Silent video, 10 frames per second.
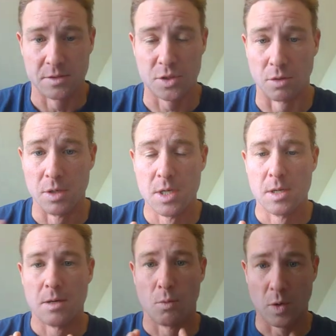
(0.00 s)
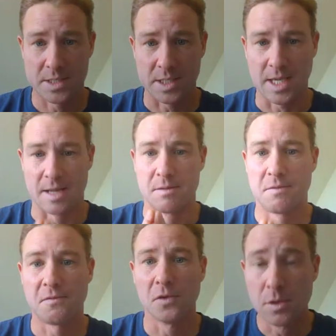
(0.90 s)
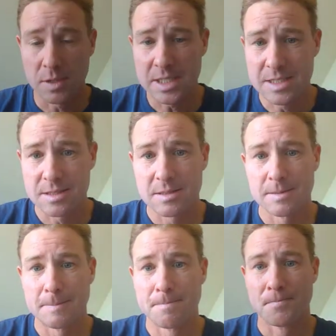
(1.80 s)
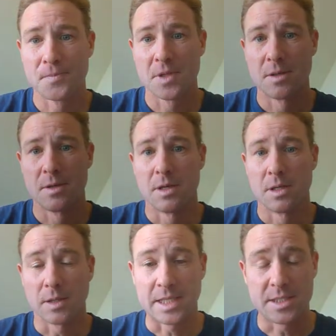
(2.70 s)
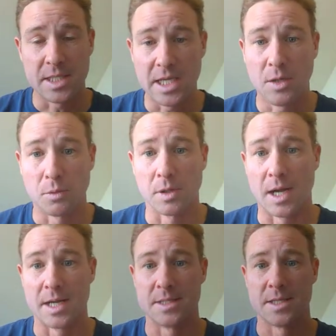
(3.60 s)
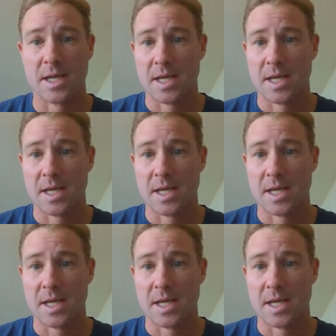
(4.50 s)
So once again, fluids like to equalize.